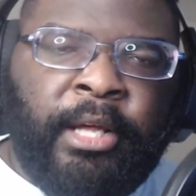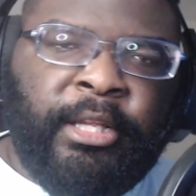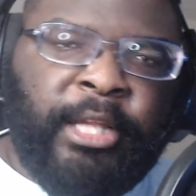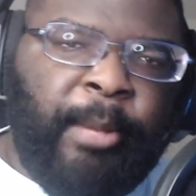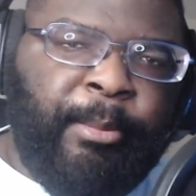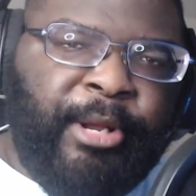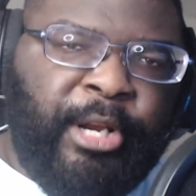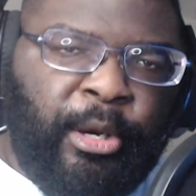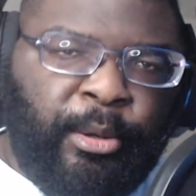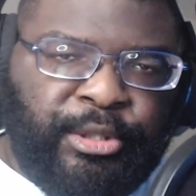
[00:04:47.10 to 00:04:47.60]

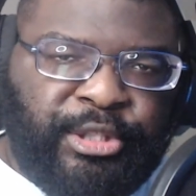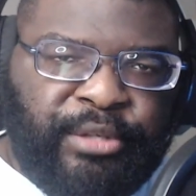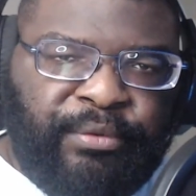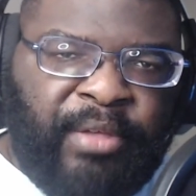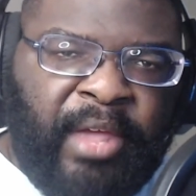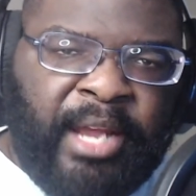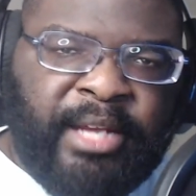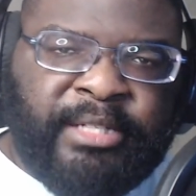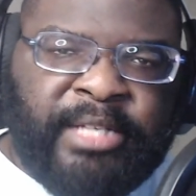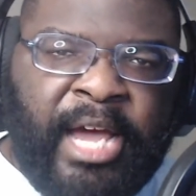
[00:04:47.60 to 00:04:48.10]
Let me know what you
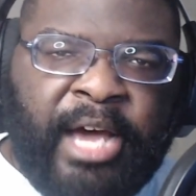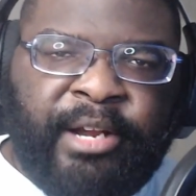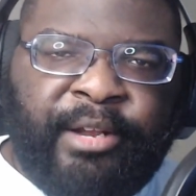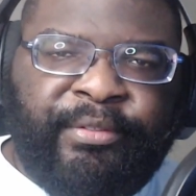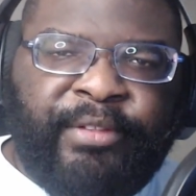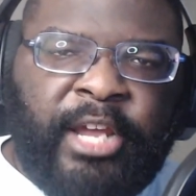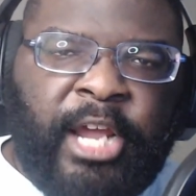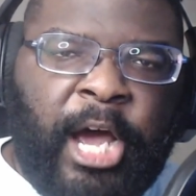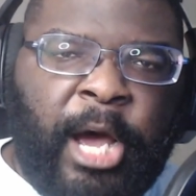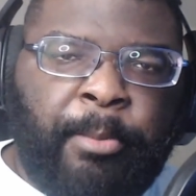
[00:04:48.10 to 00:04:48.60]
think down in
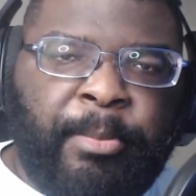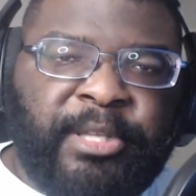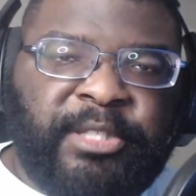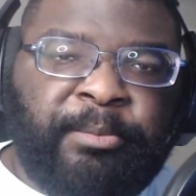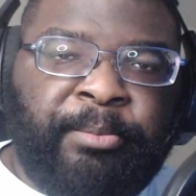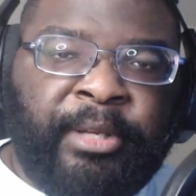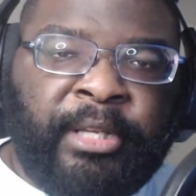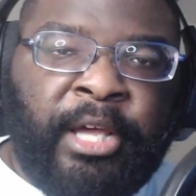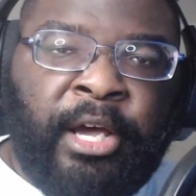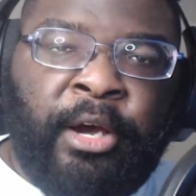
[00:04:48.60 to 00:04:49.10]
the comments
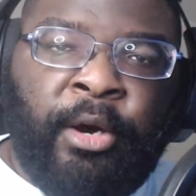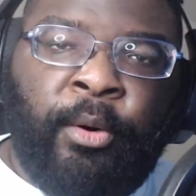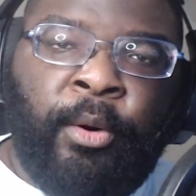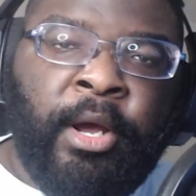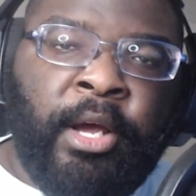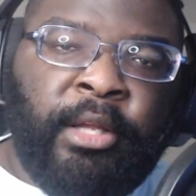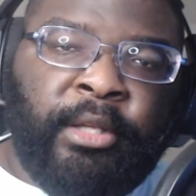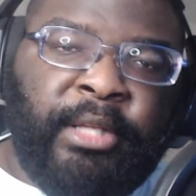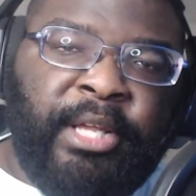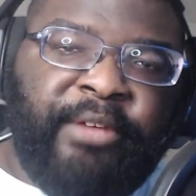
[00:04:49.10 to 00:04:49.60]
below.
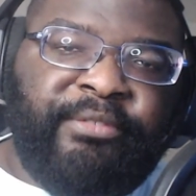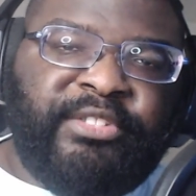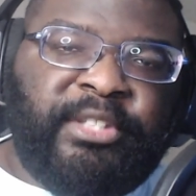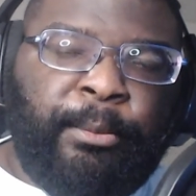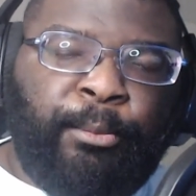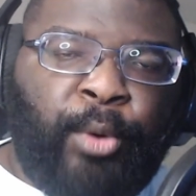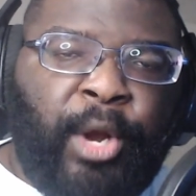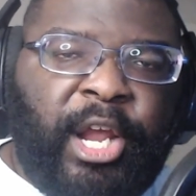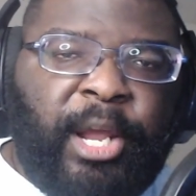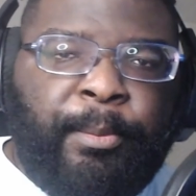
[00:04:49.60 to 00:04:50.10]
Leave
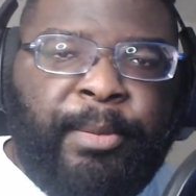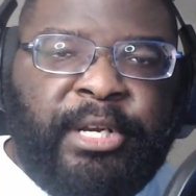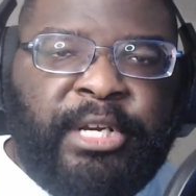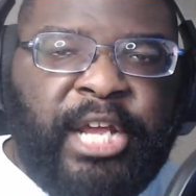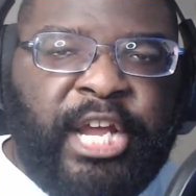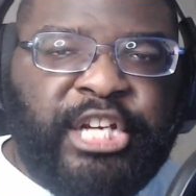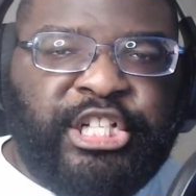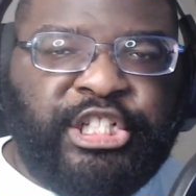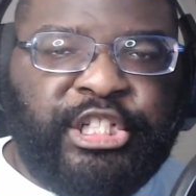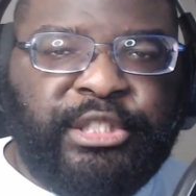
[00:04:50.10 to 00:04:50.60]
some
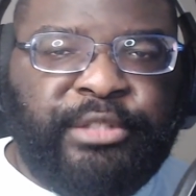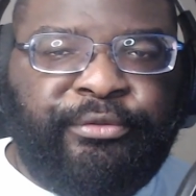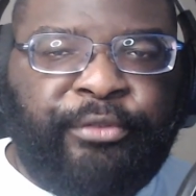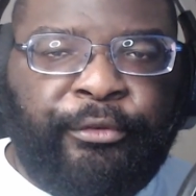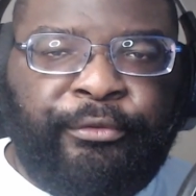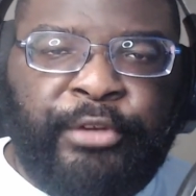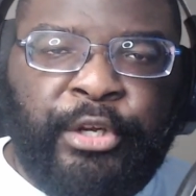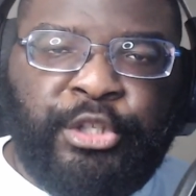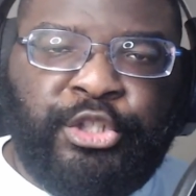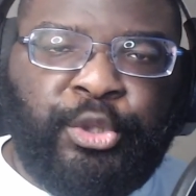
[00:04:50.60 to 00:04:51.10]
recommendations for
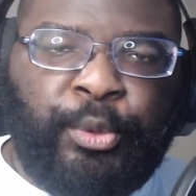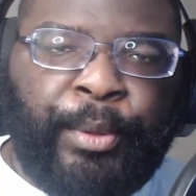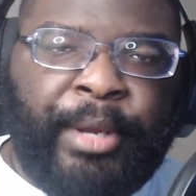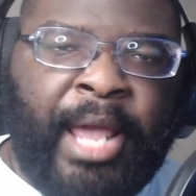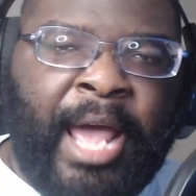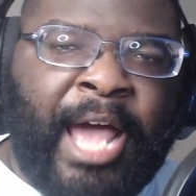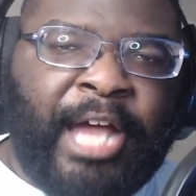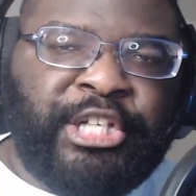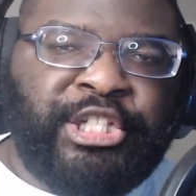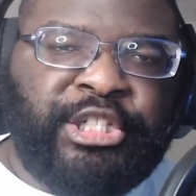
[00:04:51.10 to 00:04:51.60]
future
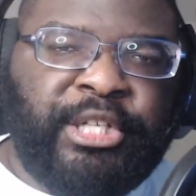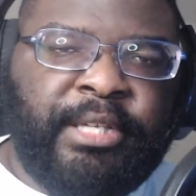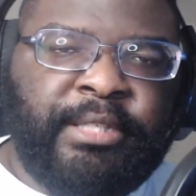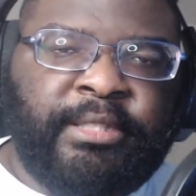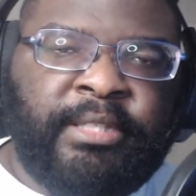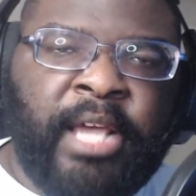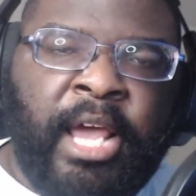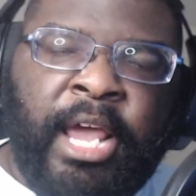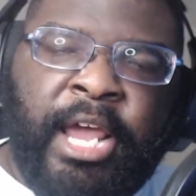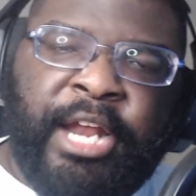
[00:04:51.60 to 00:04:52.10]

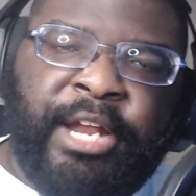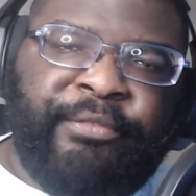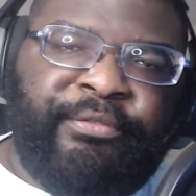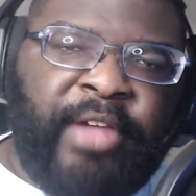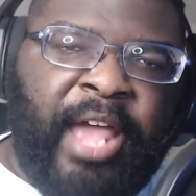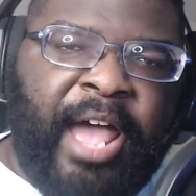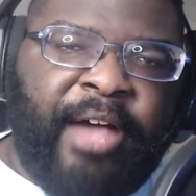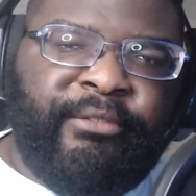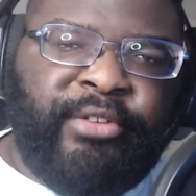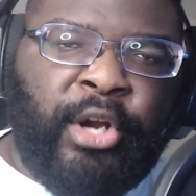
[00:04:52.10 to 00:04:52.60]
reactions. And if
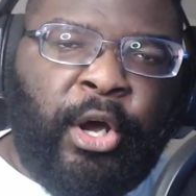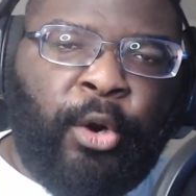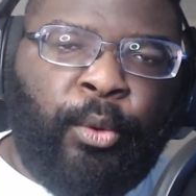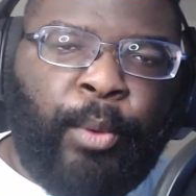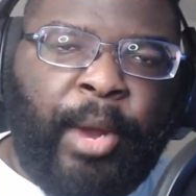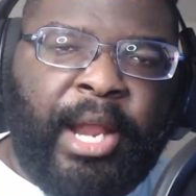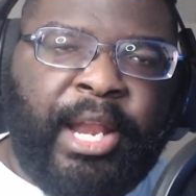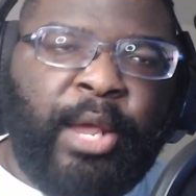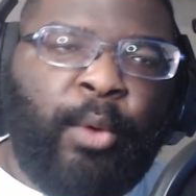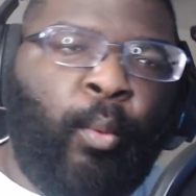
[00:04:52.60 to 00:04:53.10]
you haven't
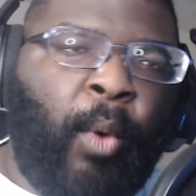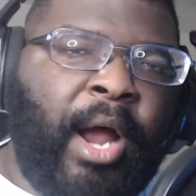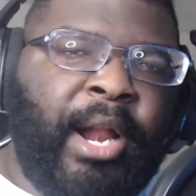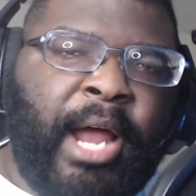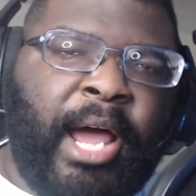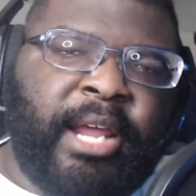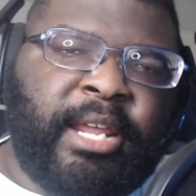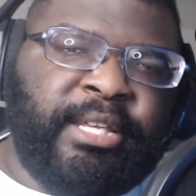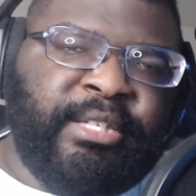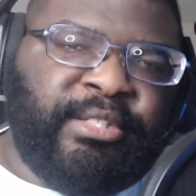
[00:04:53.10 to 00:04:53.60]
already, why
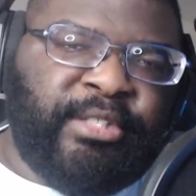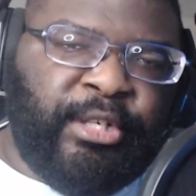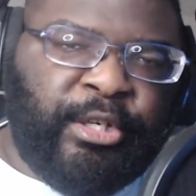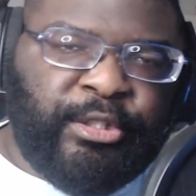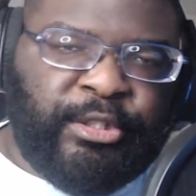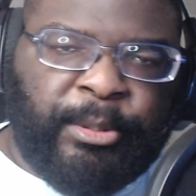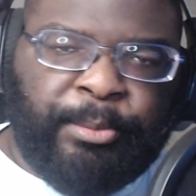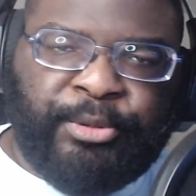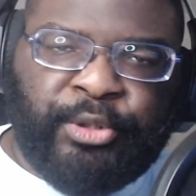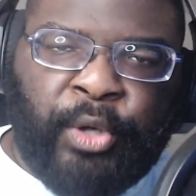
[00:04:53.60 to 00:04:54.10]
not consider
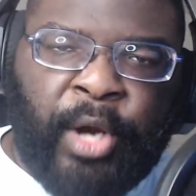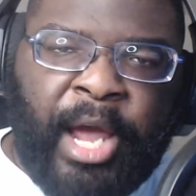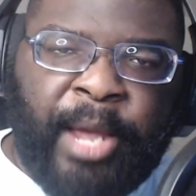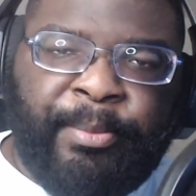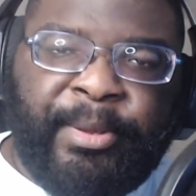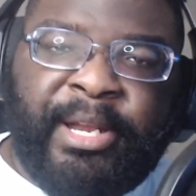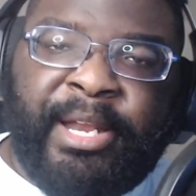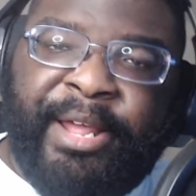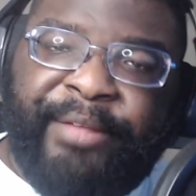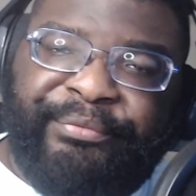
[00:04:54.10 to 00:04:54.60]

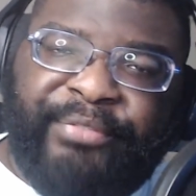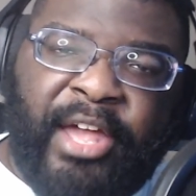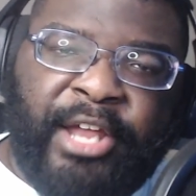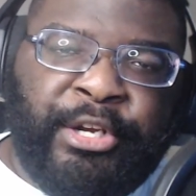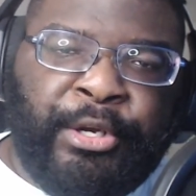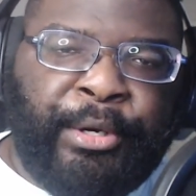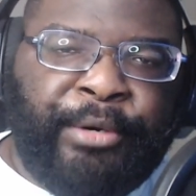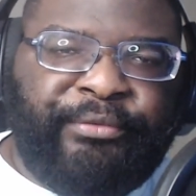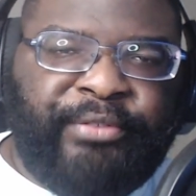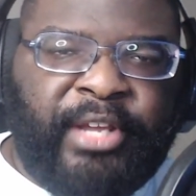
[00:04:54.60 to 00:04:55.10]
subscribing? Hit that
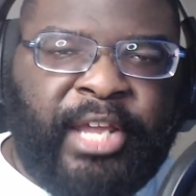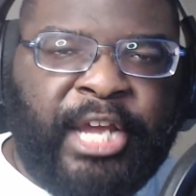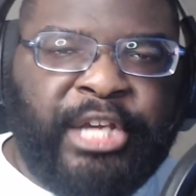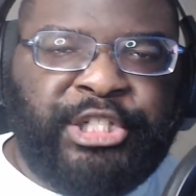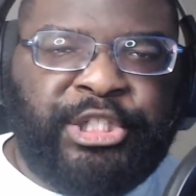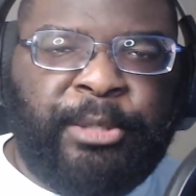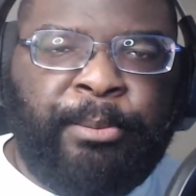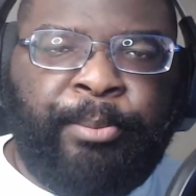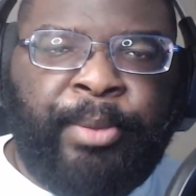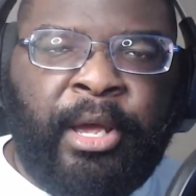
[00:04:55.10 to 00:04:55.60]

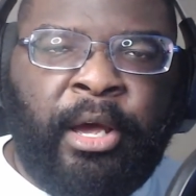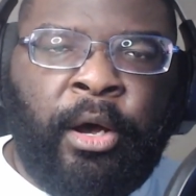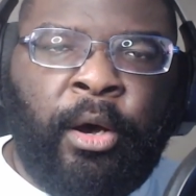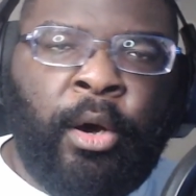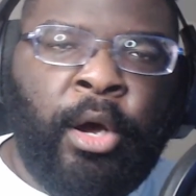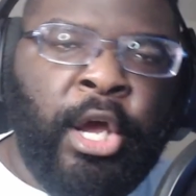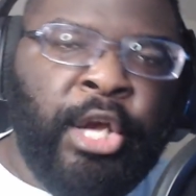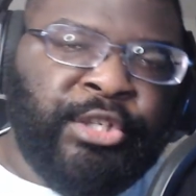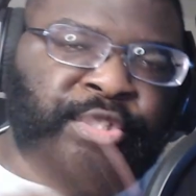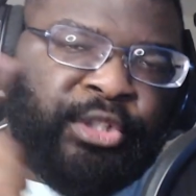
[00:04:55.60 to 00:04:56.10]
notification
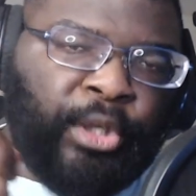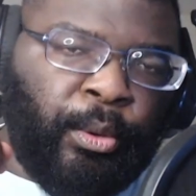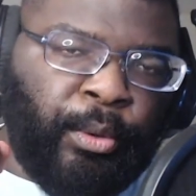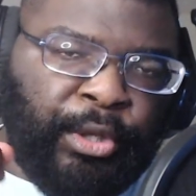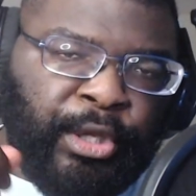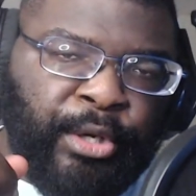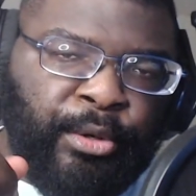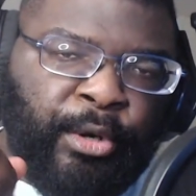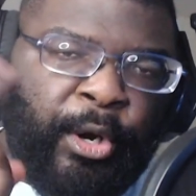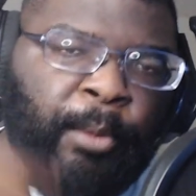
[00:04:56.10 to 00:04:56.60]
bell so
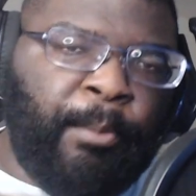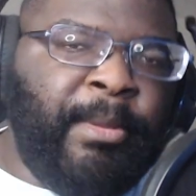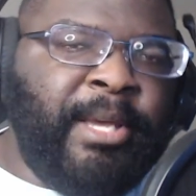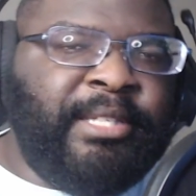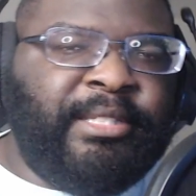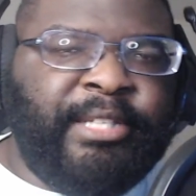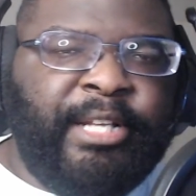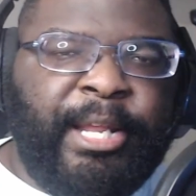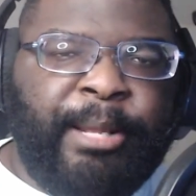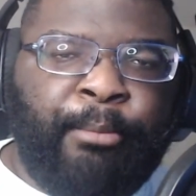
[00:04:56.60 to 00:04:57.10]
you don't
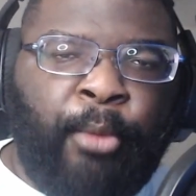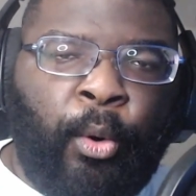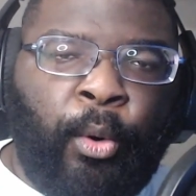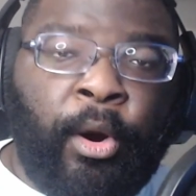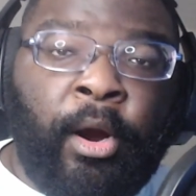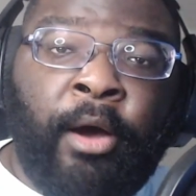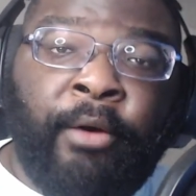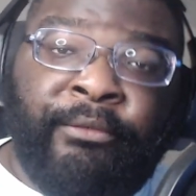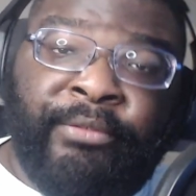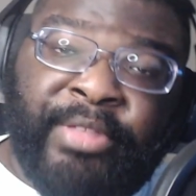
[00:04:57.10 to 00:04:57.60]
miss any
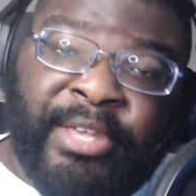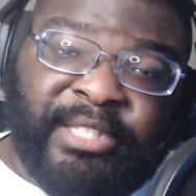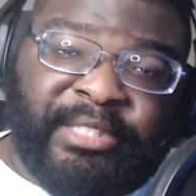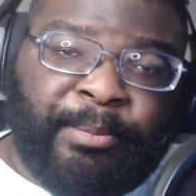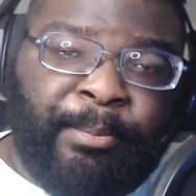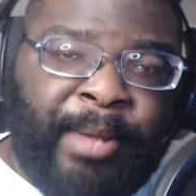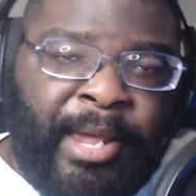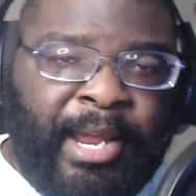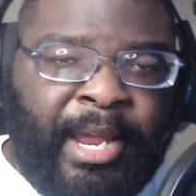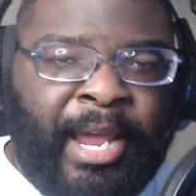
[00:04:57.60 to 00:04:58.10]
more of this
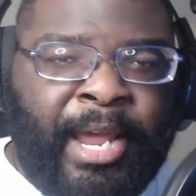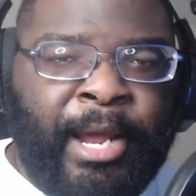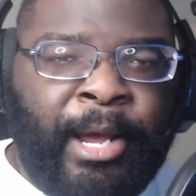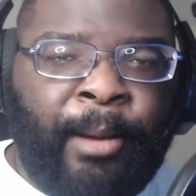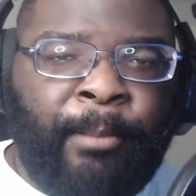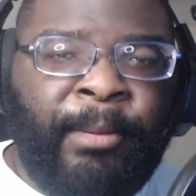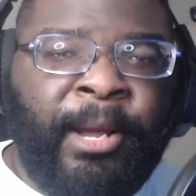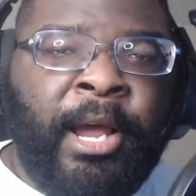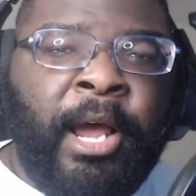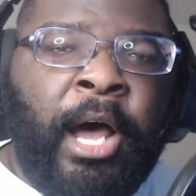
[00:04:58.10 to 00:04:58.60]

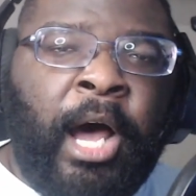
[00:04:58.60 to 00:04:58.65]
mayhem.